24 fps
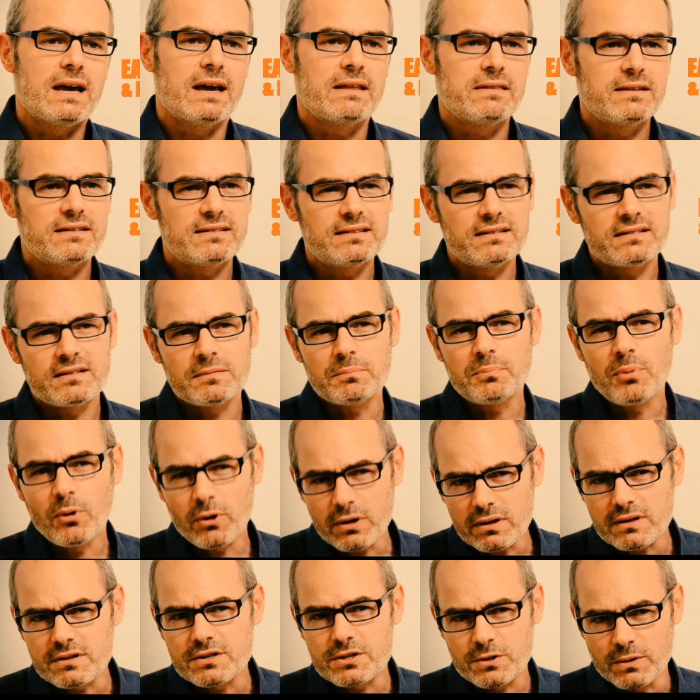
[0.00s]
And this is
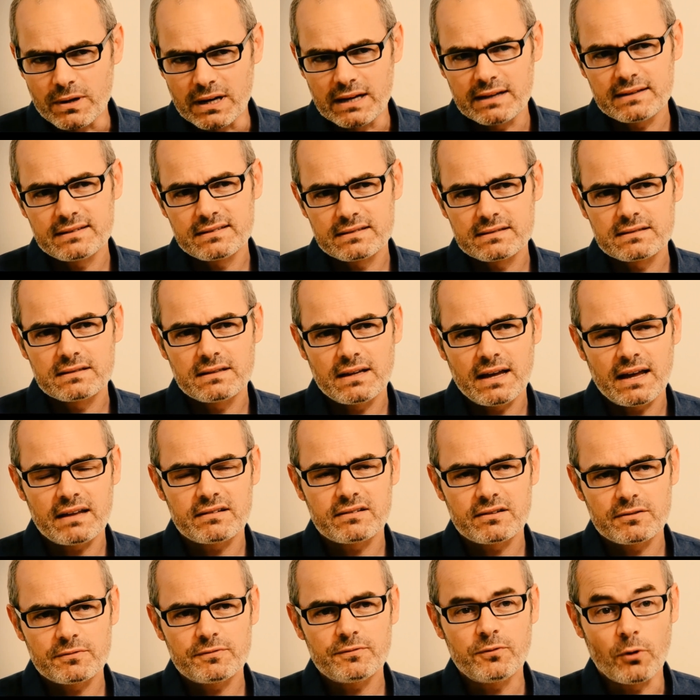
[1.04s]
important to us
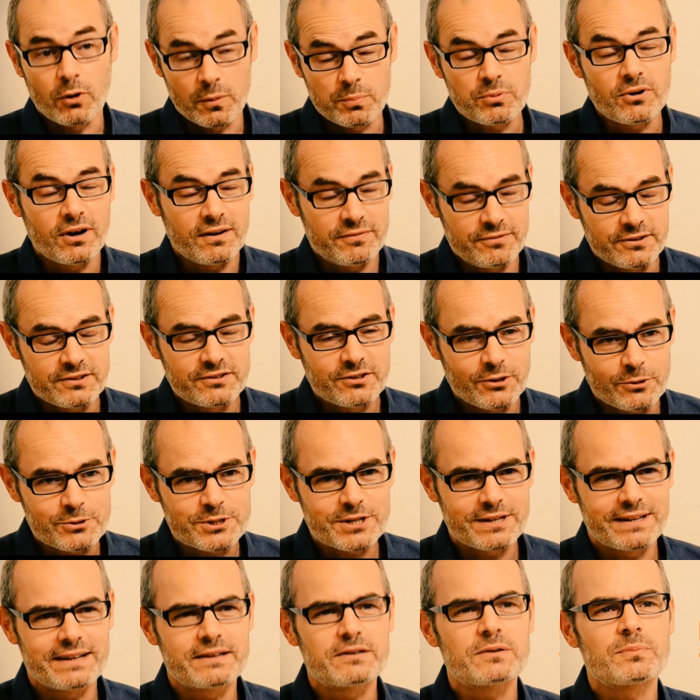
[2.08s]
as a for-profit
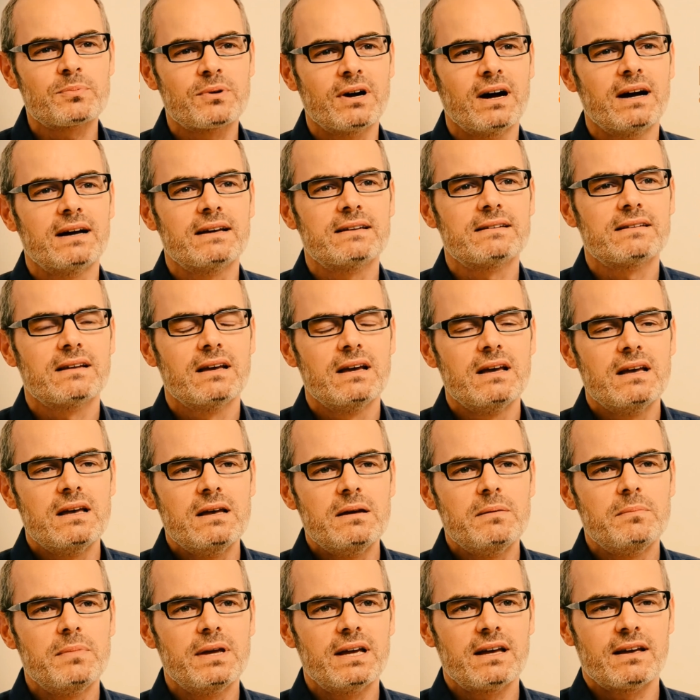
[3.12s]
social enterprise
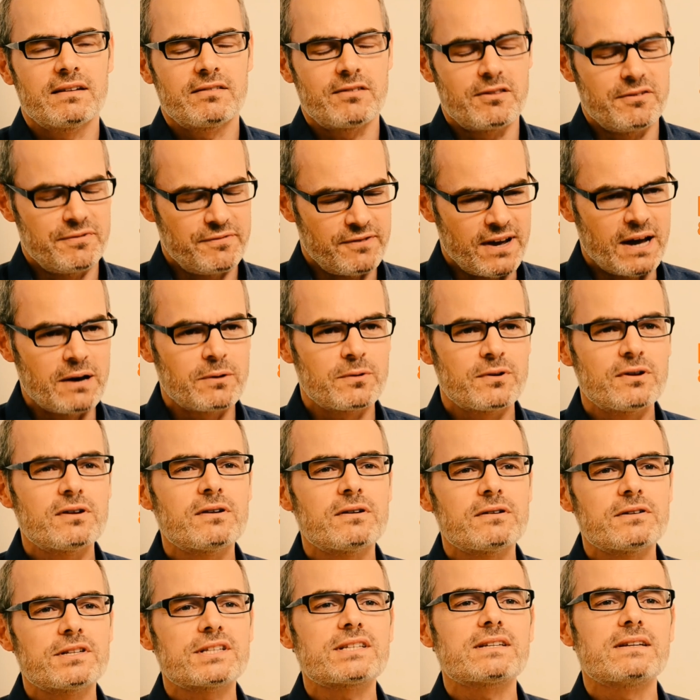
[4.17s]
because the
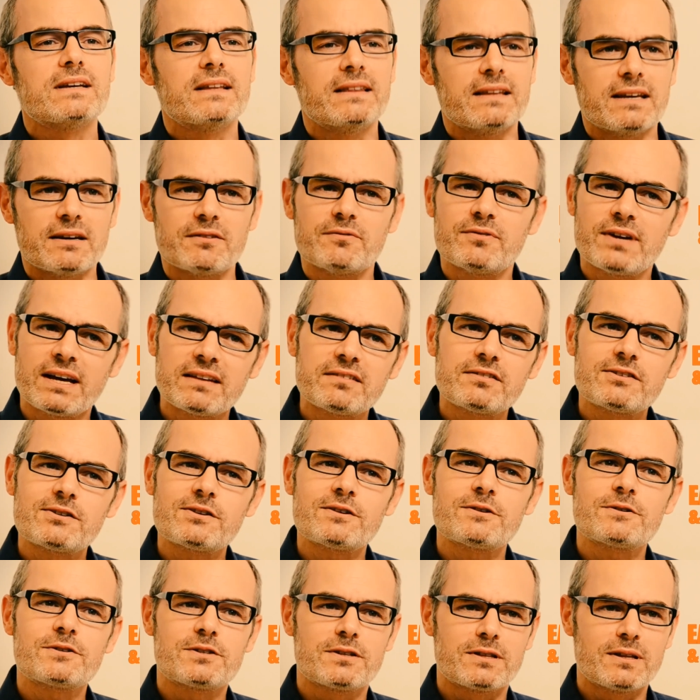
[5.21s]
founders and the
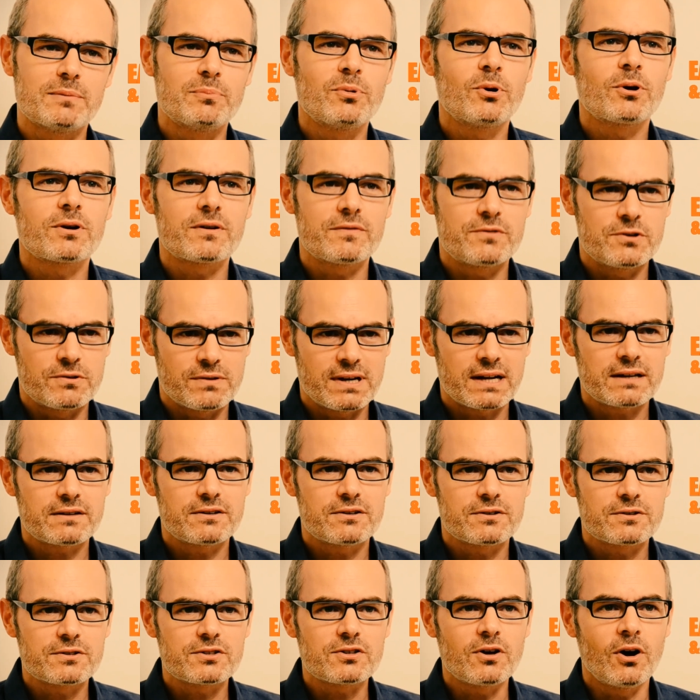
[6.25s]
investors and the board of
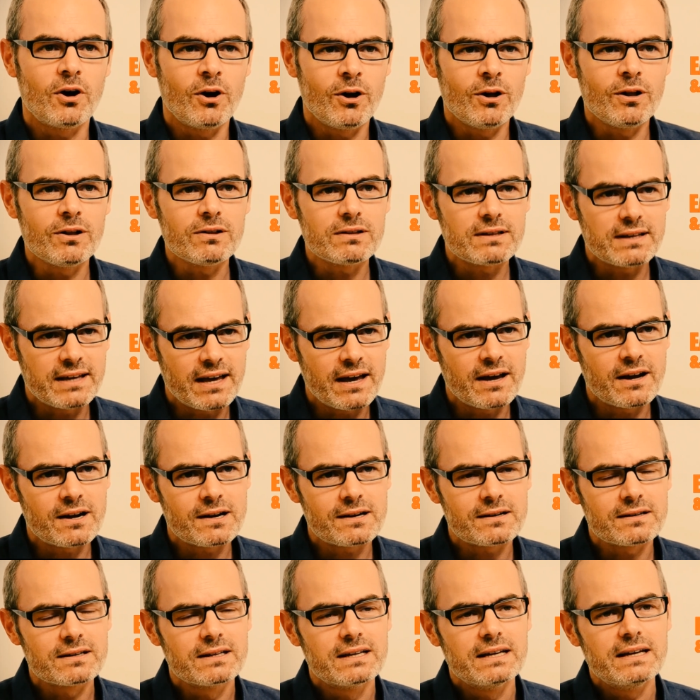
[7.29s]
directors all
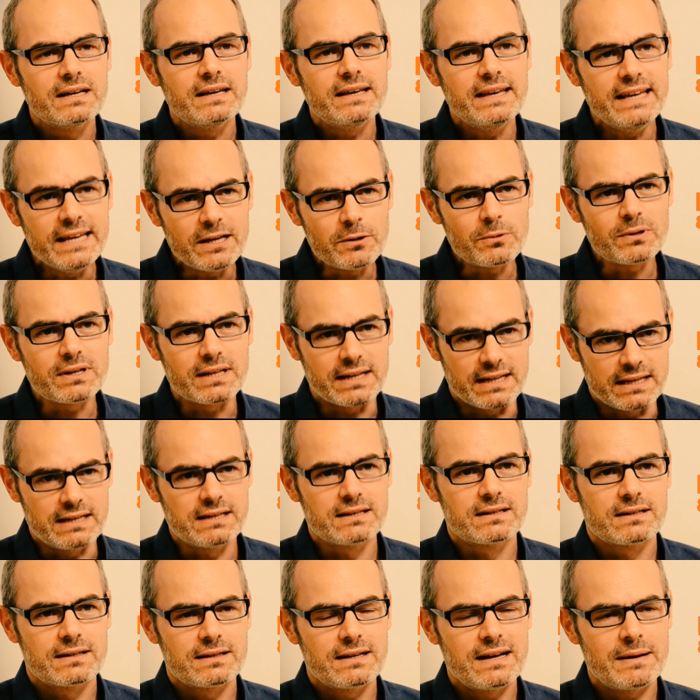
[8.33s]
care
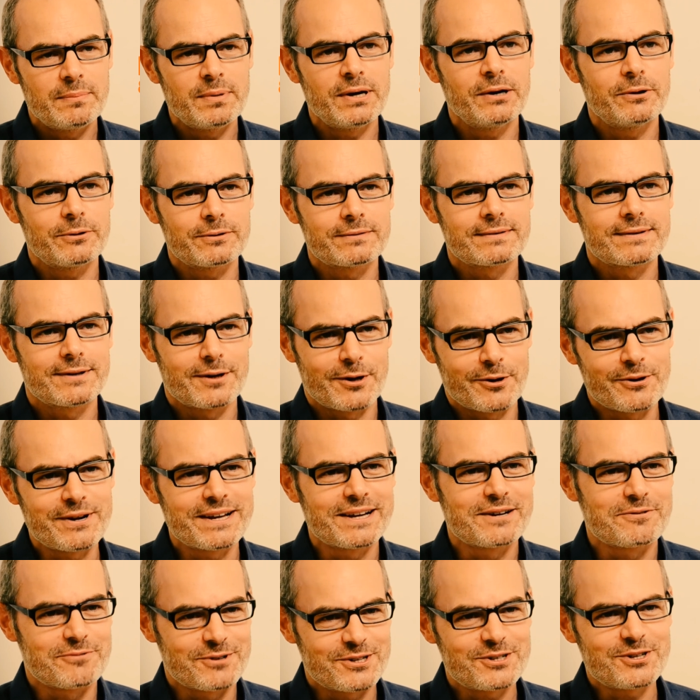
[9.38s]
equally about
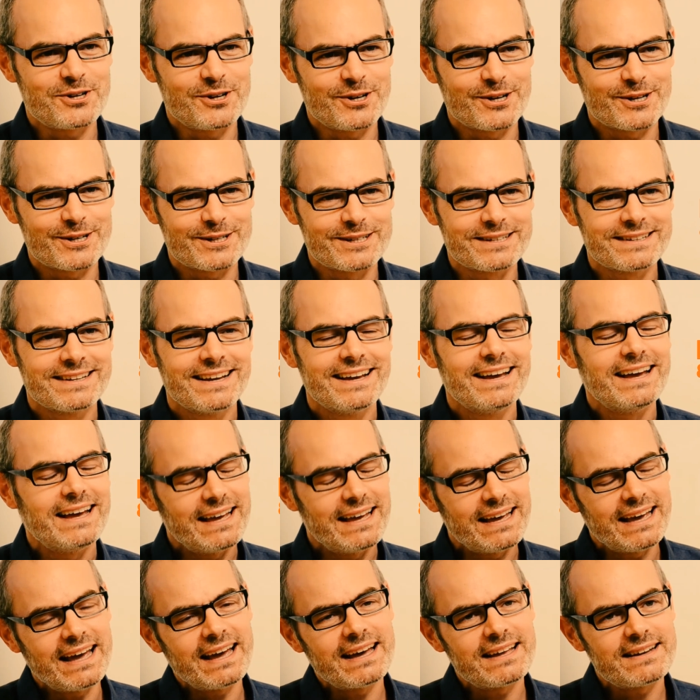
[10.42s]
earning a return
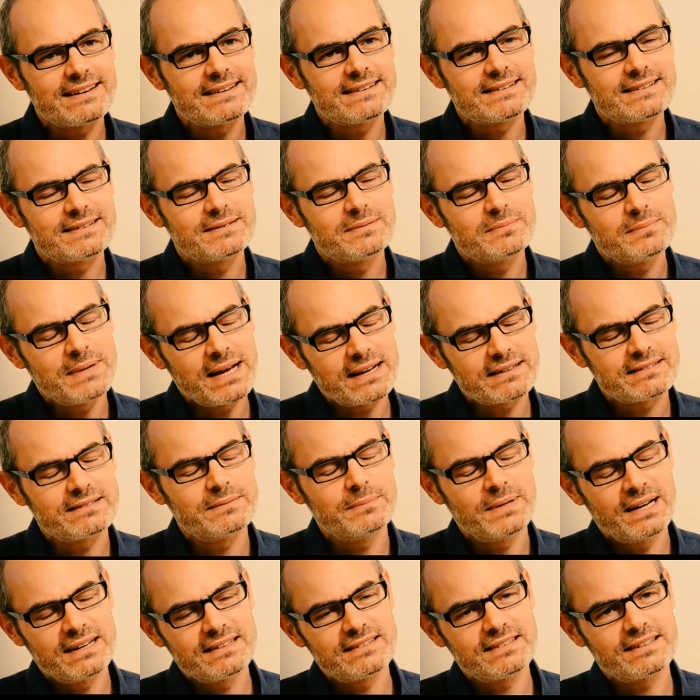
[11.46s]
and
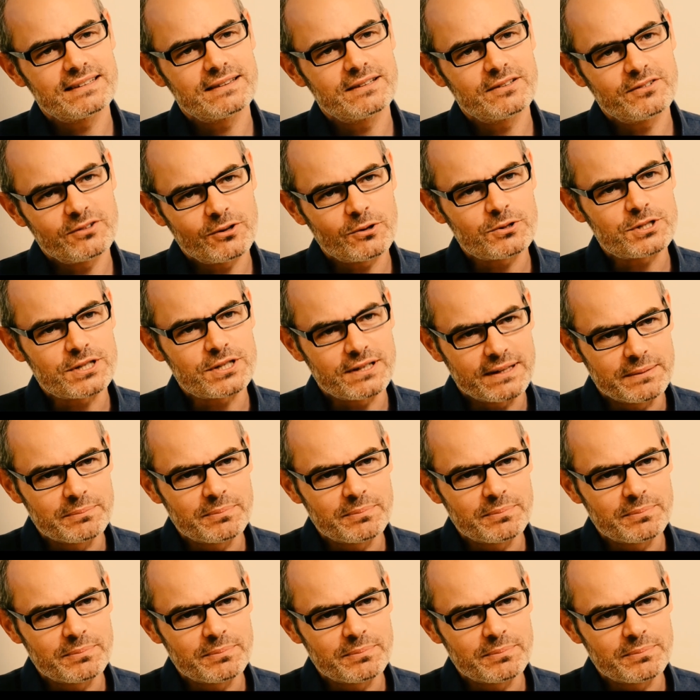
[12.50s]
maximizing the social